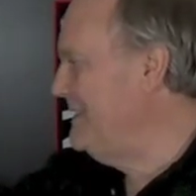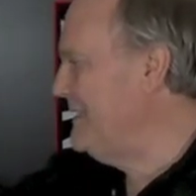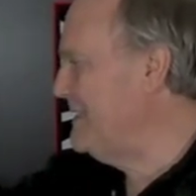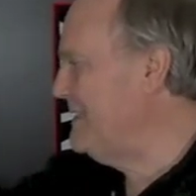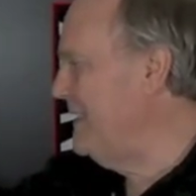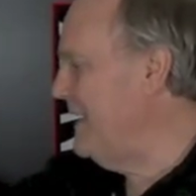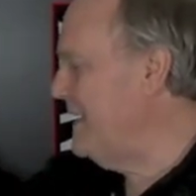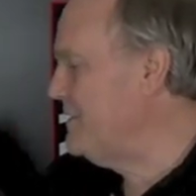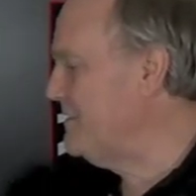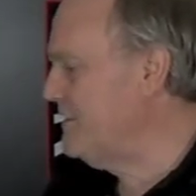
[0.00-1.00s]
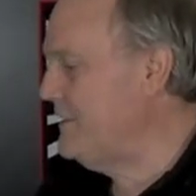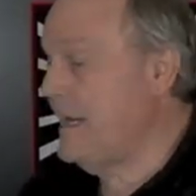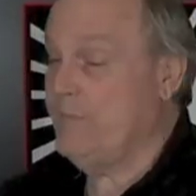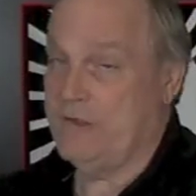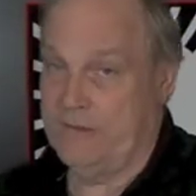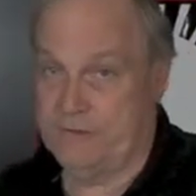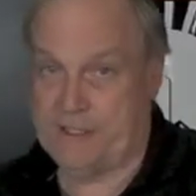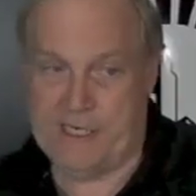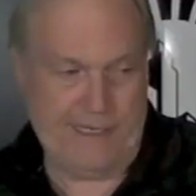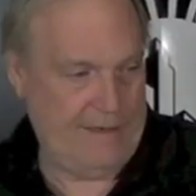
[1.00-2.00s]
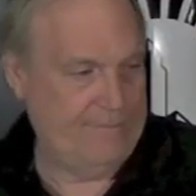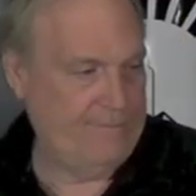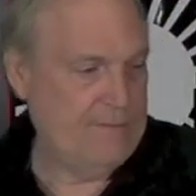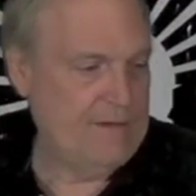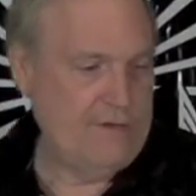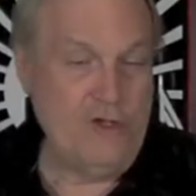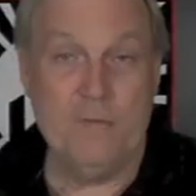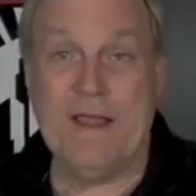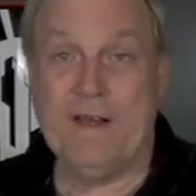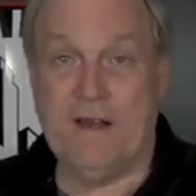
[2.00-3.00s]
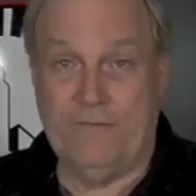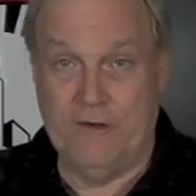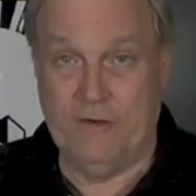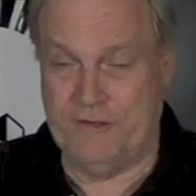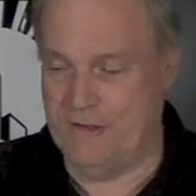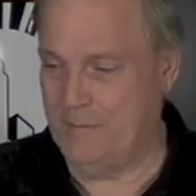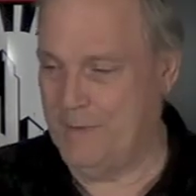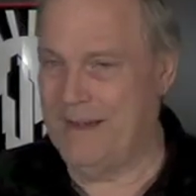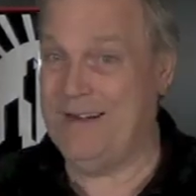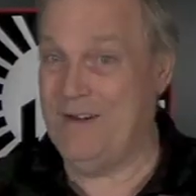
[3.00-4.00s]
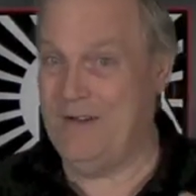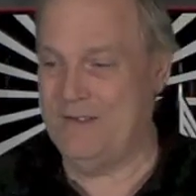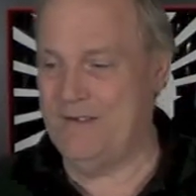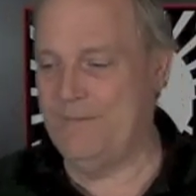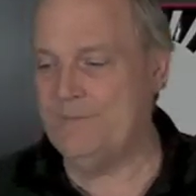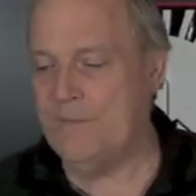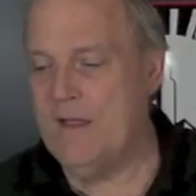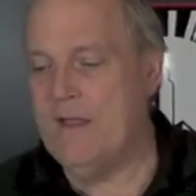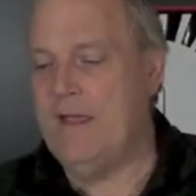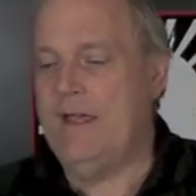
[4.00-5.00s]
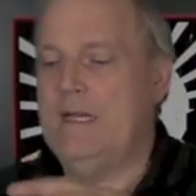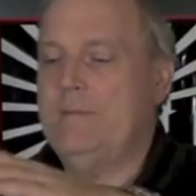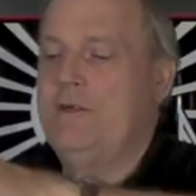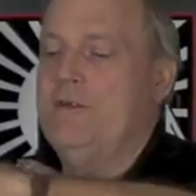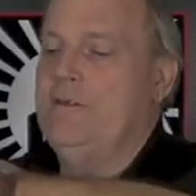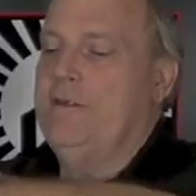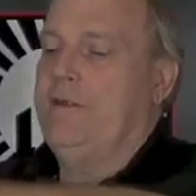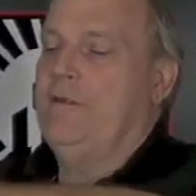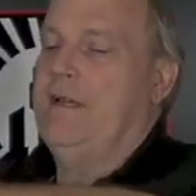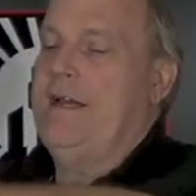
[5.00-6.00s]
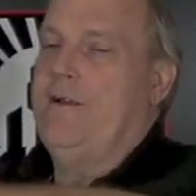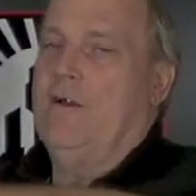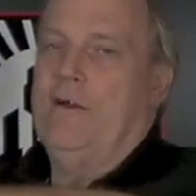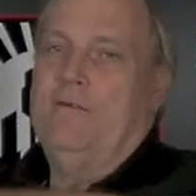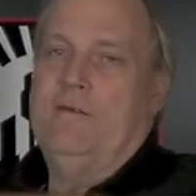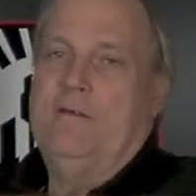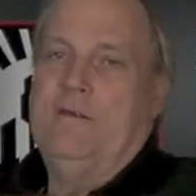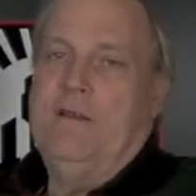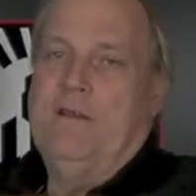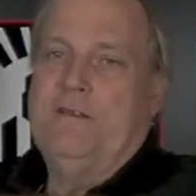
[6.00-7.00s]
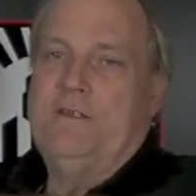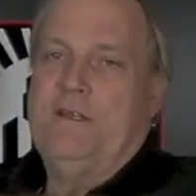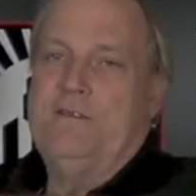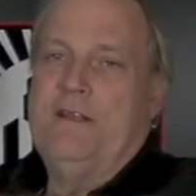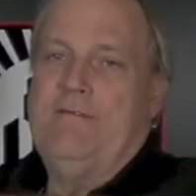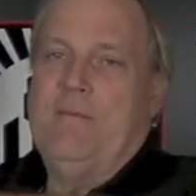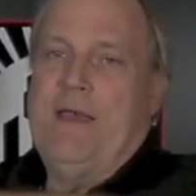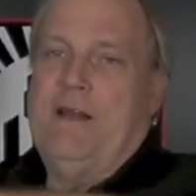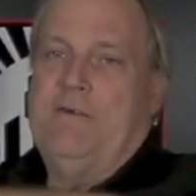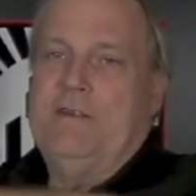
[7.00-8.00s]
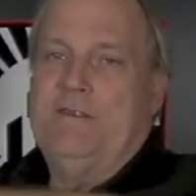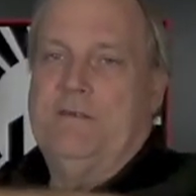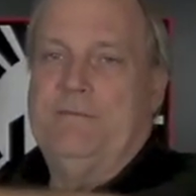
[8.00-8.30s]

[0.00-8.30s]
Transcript: just in case, because this table's a little shaky. You may not have noticed it, but I noticed it. And I'm going to turn the lighting off to save the batteries.